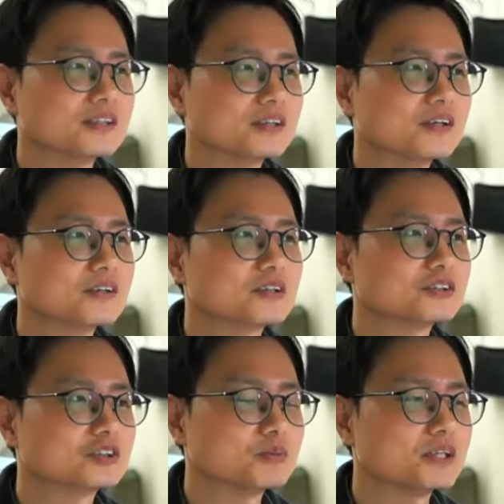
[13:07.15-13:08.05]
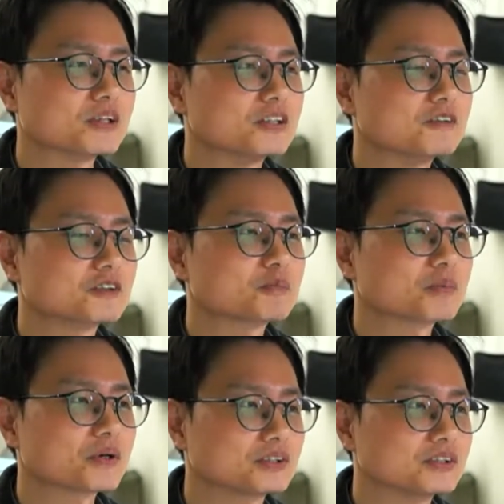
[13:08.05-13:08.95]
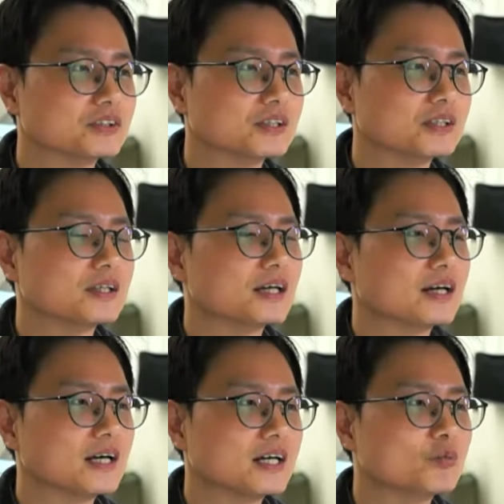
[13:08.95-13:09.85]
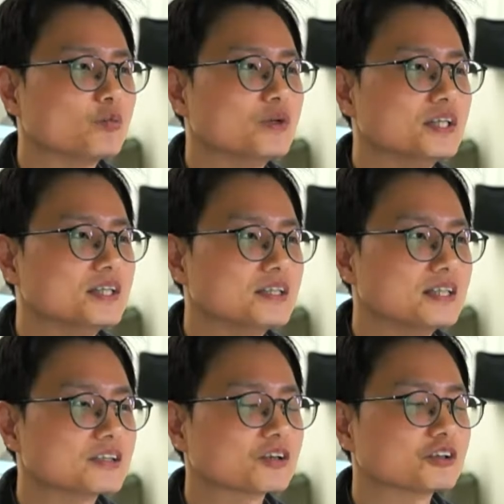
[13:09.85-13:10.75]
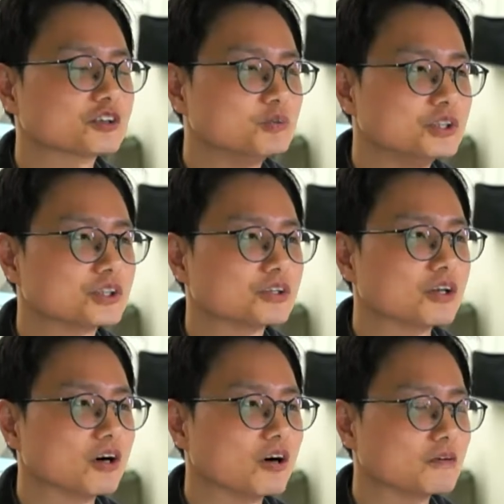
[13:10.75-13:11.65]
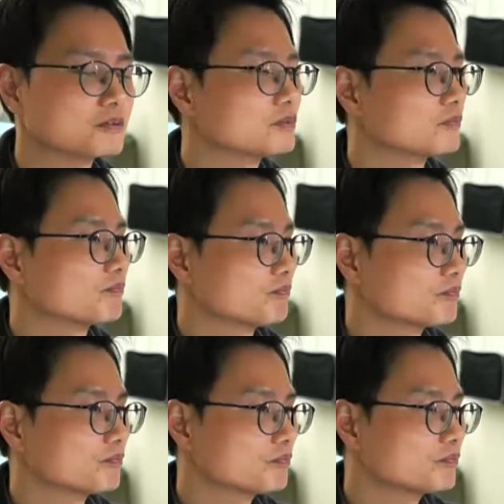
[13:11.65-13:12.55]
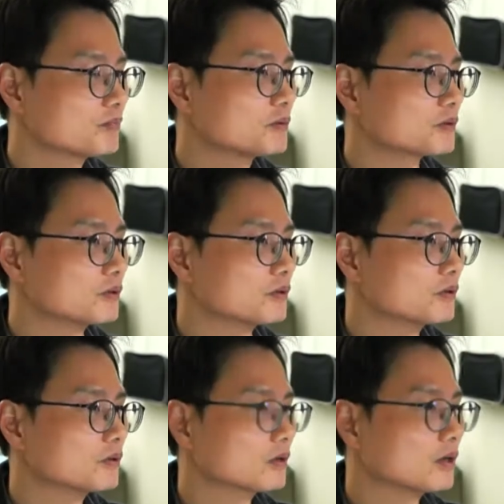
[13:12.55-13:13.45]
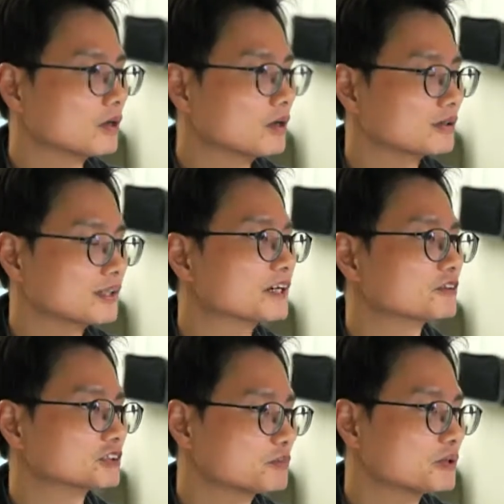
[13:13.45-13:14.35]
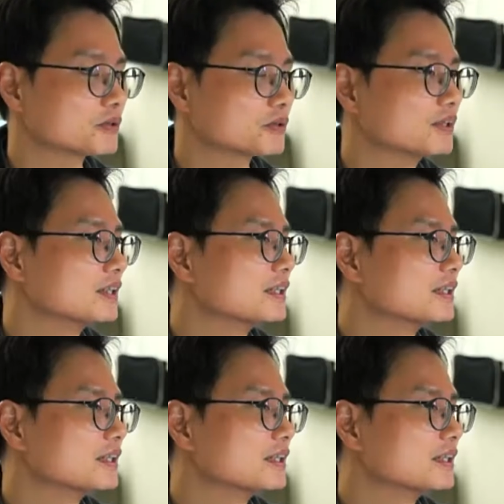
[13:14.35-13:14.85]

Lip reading: No, there should be a different person, and we need the contribution of people, diverse people.